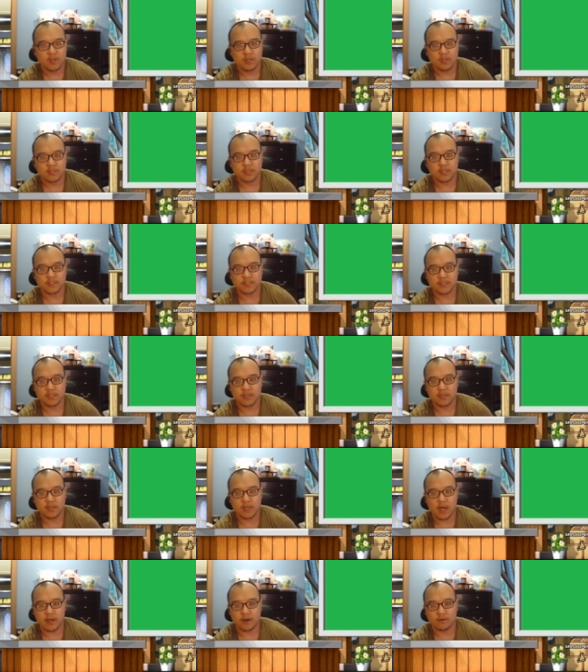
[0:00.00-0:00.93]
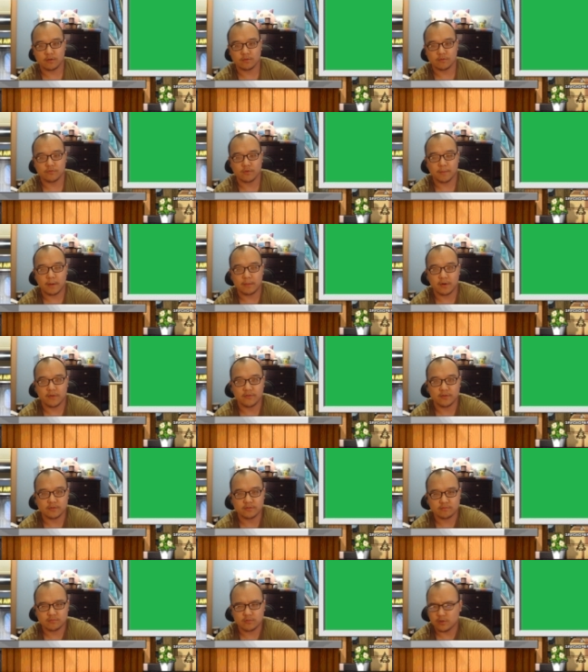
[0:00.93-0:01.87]
Kinsey, I don't remember if
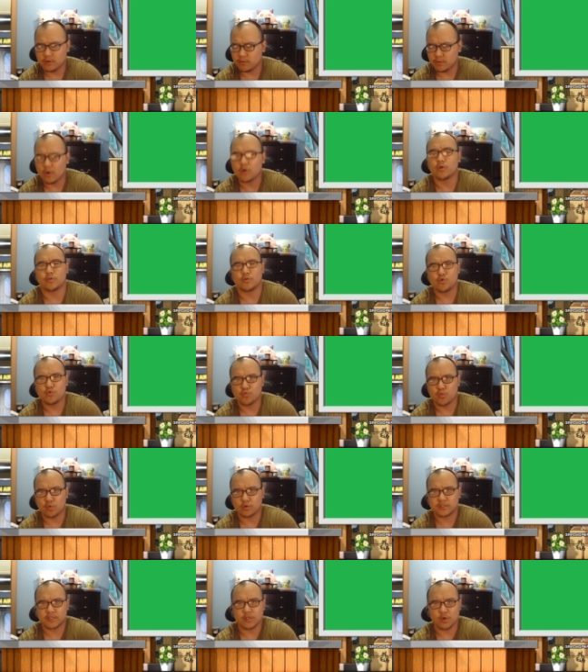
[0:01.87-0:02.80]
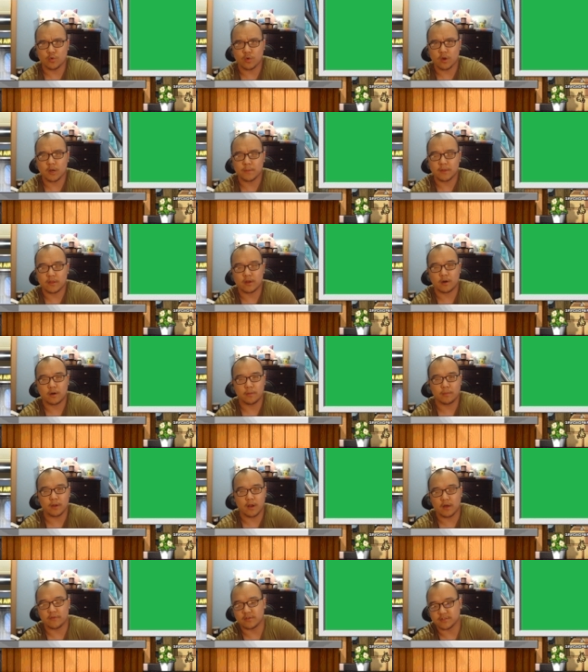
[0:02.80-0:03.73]
you said you were going to be there,
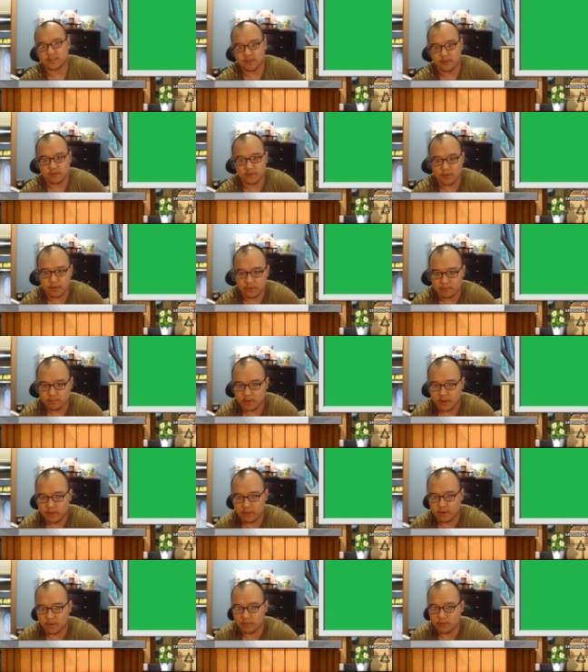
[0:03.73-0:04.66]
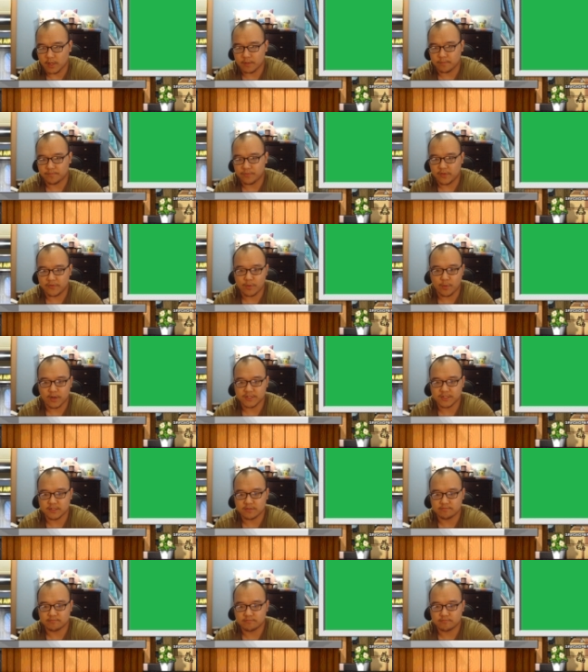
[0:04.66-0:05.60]
but obviously you didn't, like, if you want
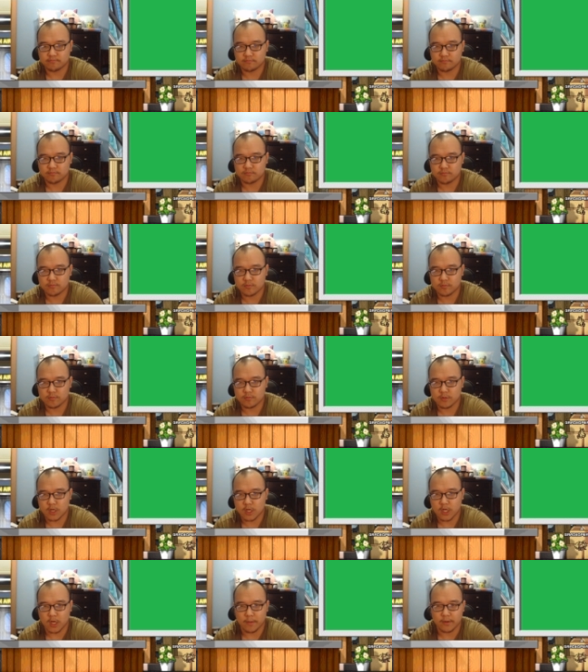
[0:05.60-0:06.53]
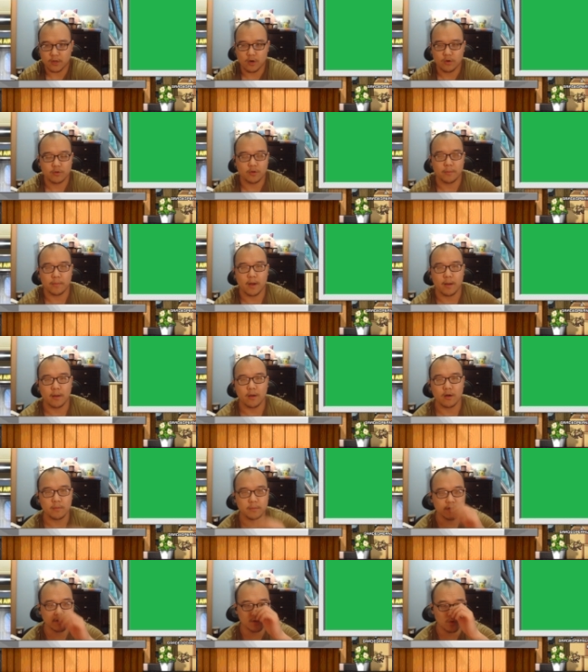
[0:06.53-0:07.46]
to come and go, you're by
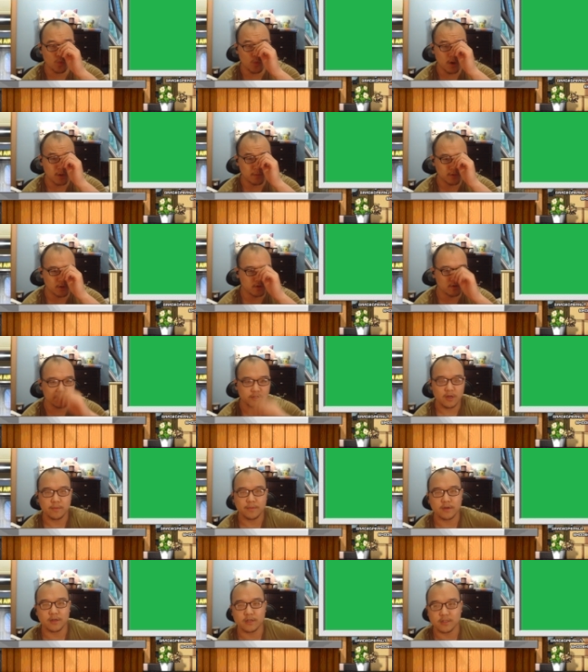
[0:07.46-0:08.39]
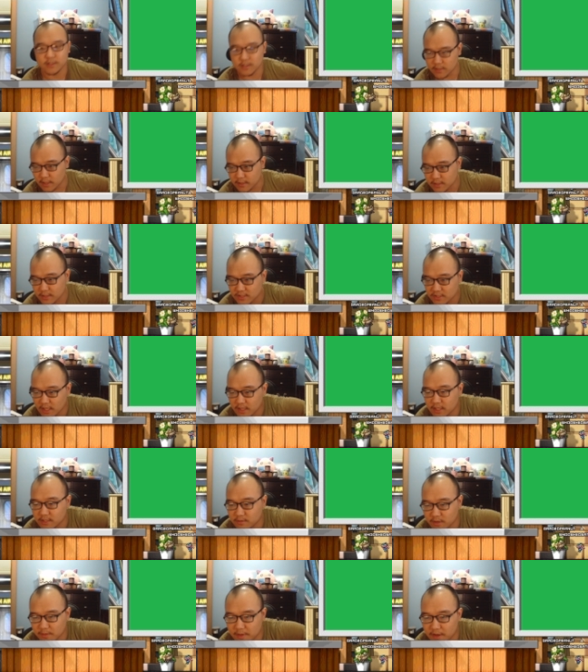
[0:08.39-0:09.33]
all means welcome to do so, because I did say
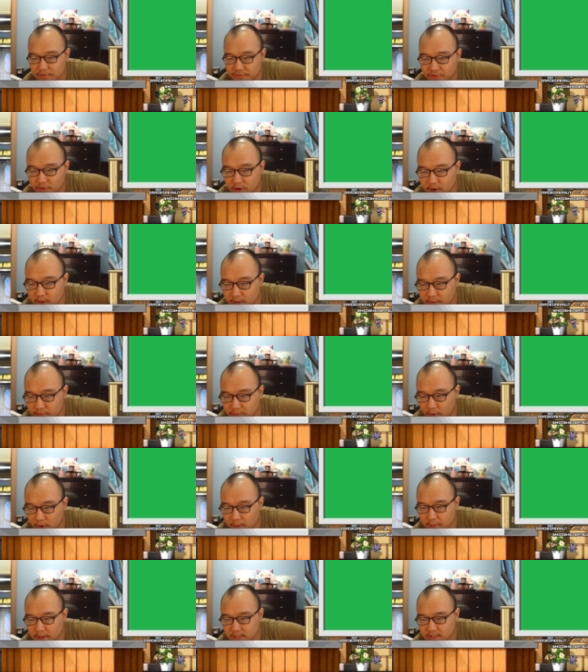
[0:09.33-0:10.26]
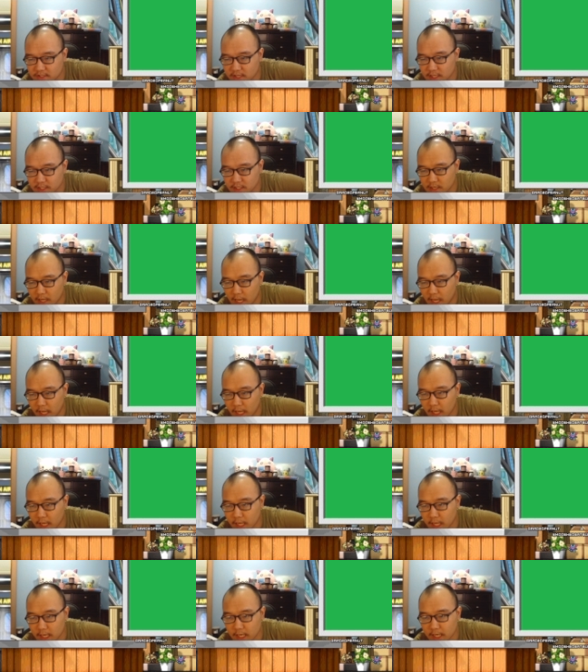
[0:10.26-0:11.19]
this was going to be a 30-40 minute session,
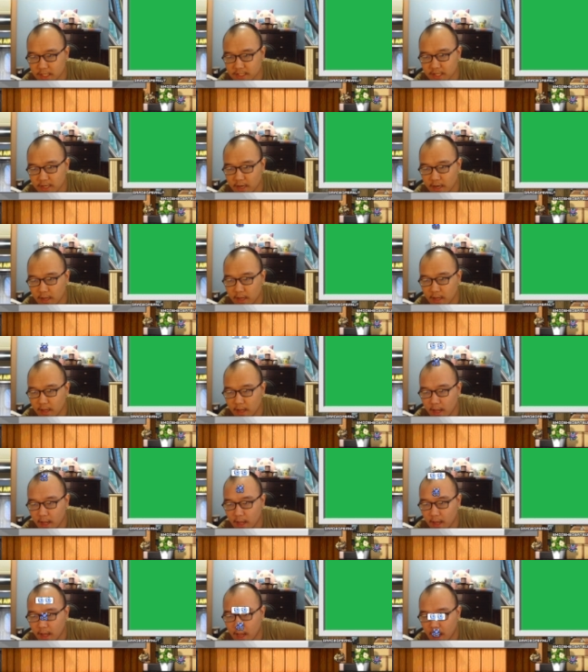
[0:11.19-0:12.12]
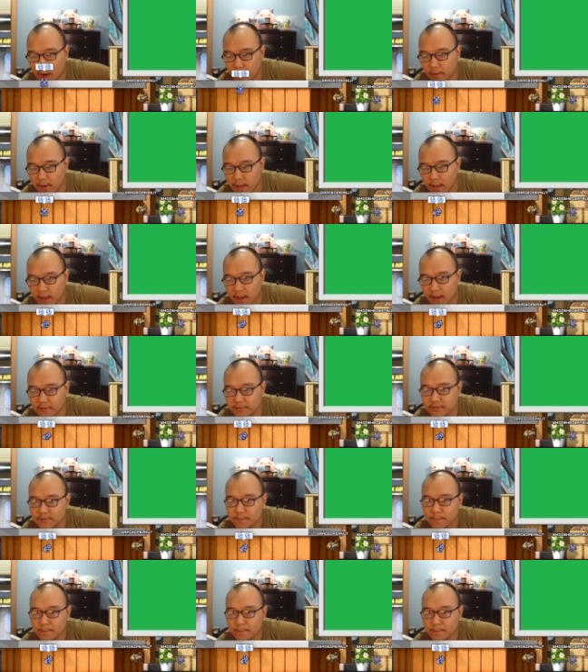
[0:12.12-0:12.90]
and it is an hour and a half.